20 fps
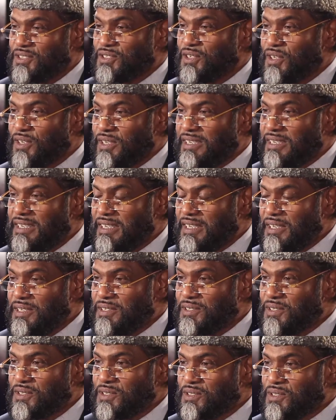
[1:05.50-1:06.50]
So
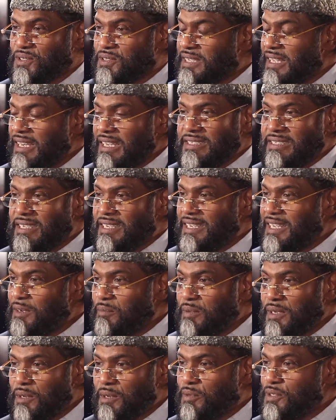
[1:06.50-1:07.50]
tell us a
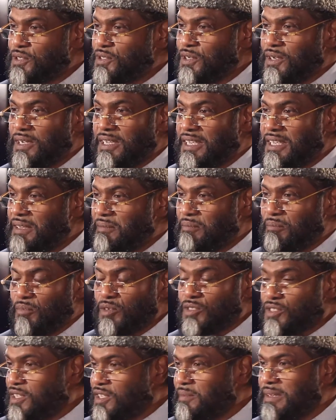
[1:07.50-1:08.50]
little bit about your
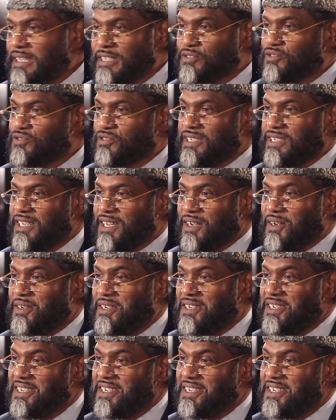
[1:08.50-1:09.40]
Muslim history now.